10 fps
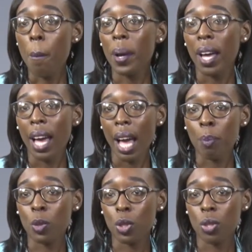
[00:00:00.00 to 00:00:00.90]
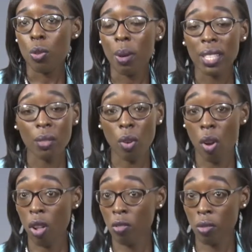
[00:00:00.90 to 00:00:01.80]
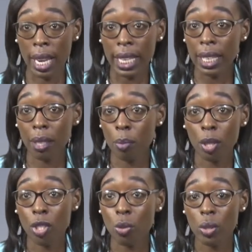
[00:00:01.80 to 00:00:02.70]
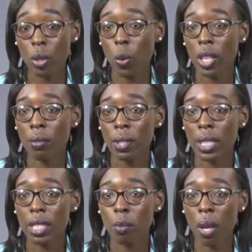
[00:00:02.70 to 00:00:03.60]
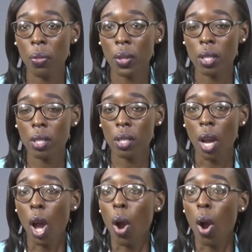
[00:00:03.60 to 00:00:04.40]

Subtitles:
Perhaps might have already been using one of these methods,